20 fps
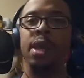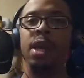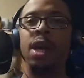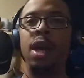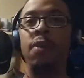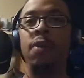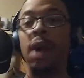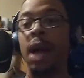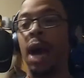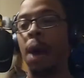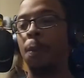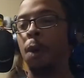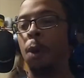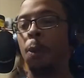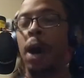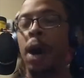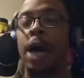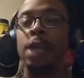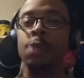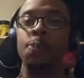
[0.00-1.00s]
if I got
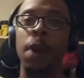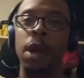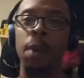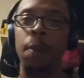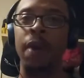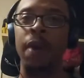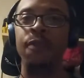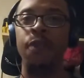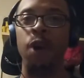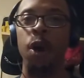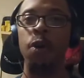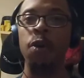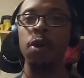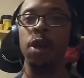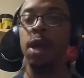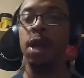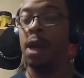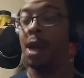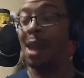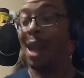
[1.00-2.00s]
mobile hotspot on my phone,
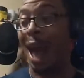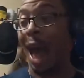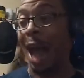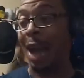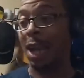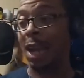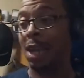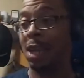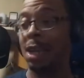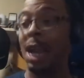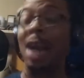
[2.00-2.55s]
I could